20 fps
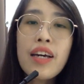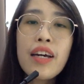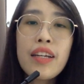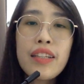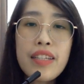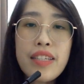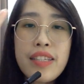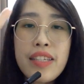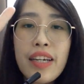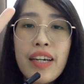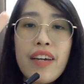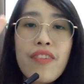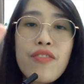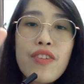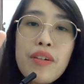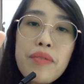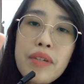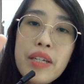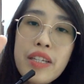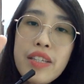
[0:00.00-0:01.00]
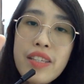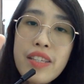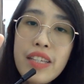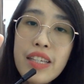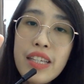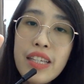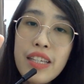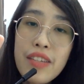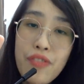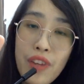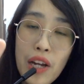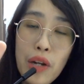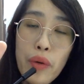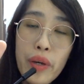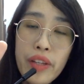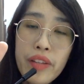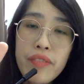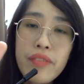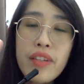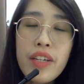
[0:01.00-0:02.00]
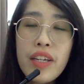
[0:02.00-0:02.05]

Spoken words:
The second verb is evaluate.